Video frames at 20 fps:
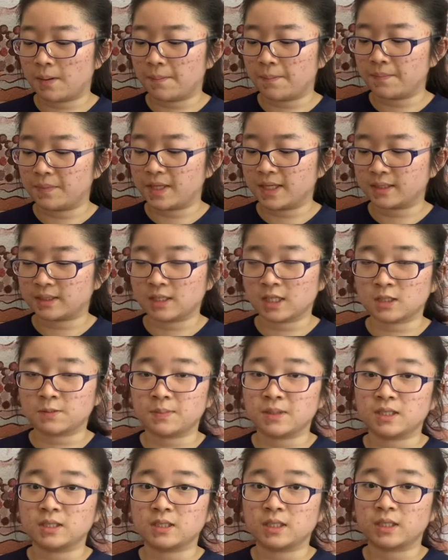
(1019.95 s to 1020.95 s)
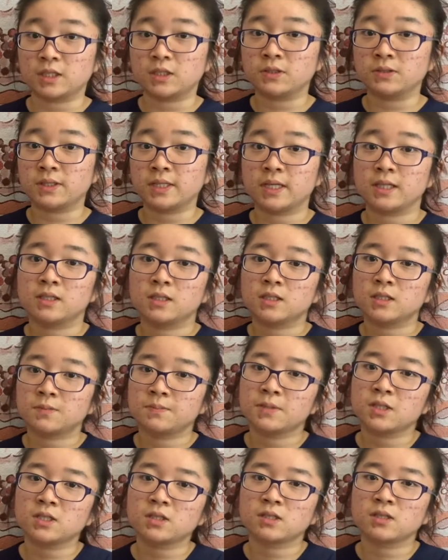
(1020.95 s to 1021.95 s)
the assessments included in this
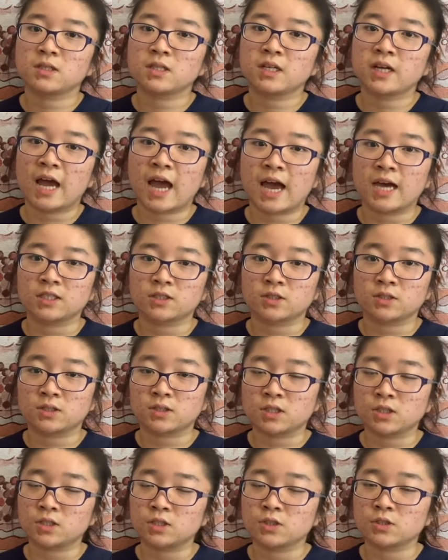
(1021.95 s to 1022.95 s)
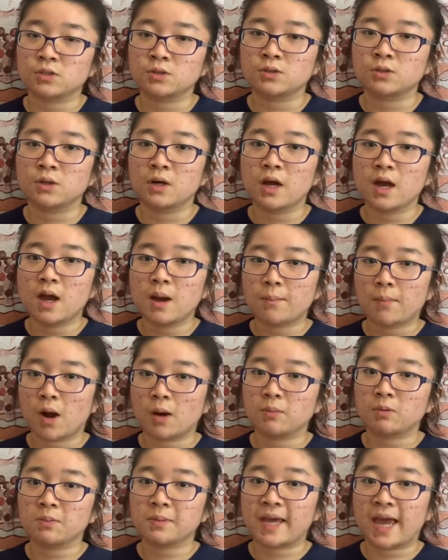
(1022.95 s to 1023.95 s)
book, you need to ask your teacher, who
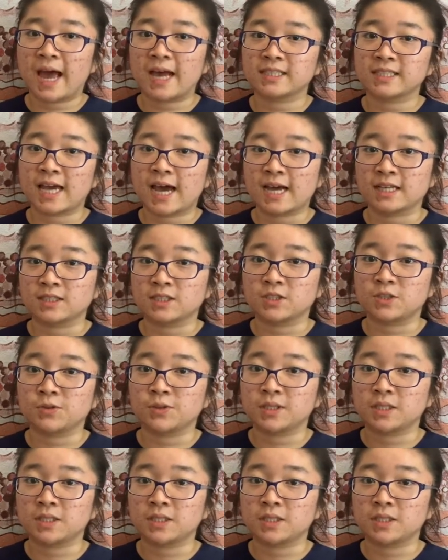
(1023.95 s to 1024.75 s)
probably has access to a